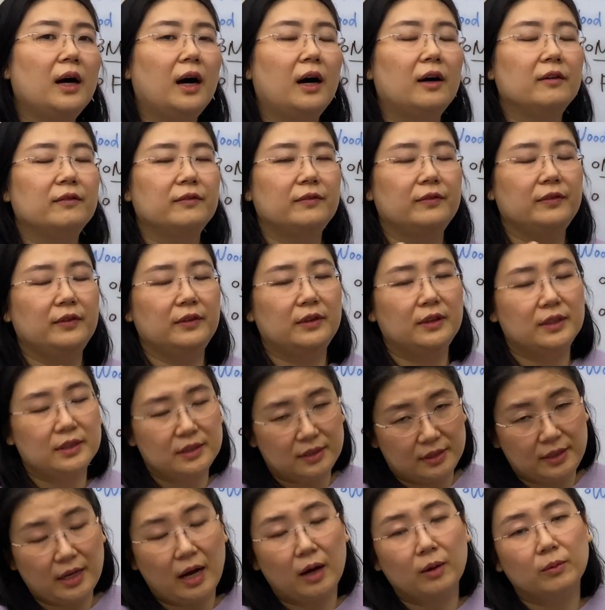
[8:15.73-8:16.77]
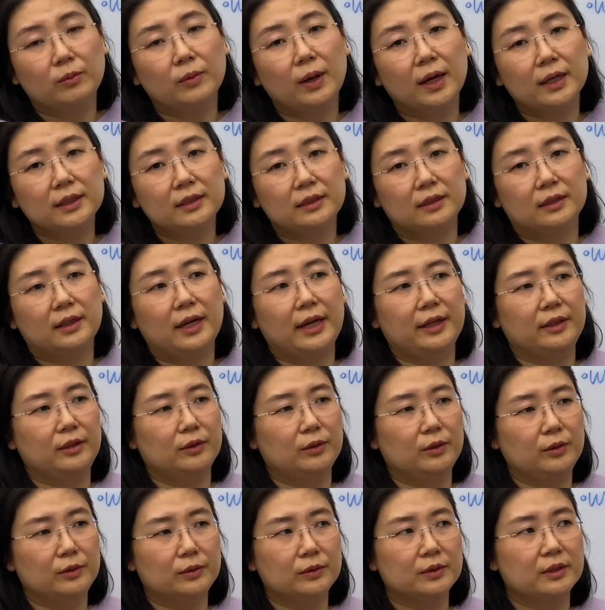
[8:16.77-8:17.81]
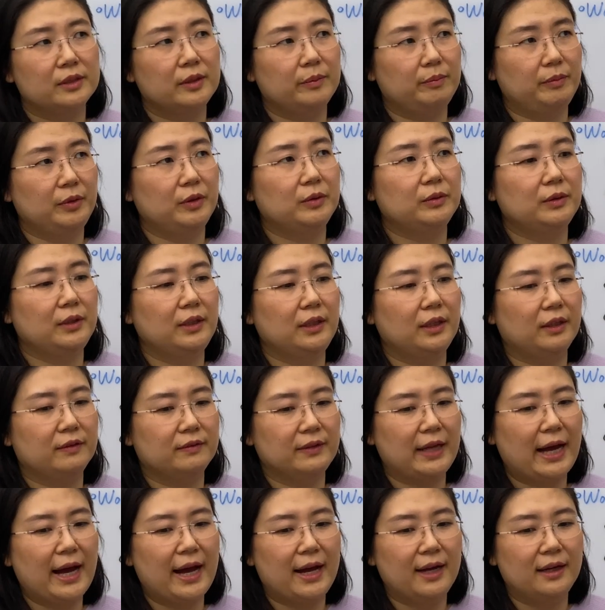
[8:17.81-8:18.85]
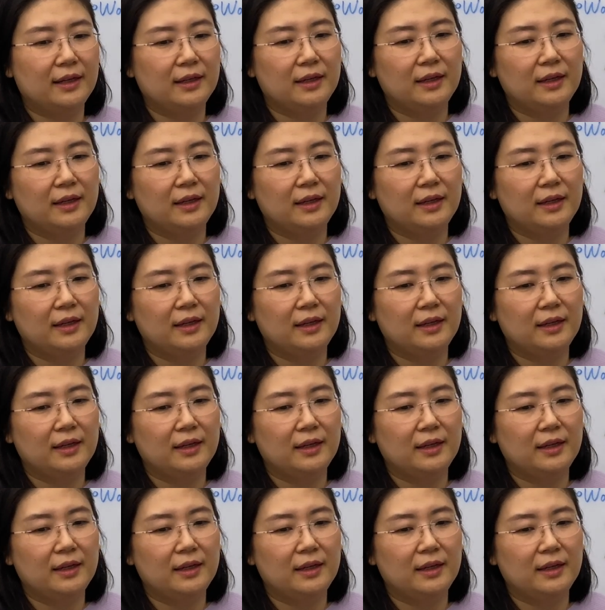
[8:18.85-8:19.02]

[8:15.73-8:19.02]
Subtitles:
of this young water, and you lose the beauty of that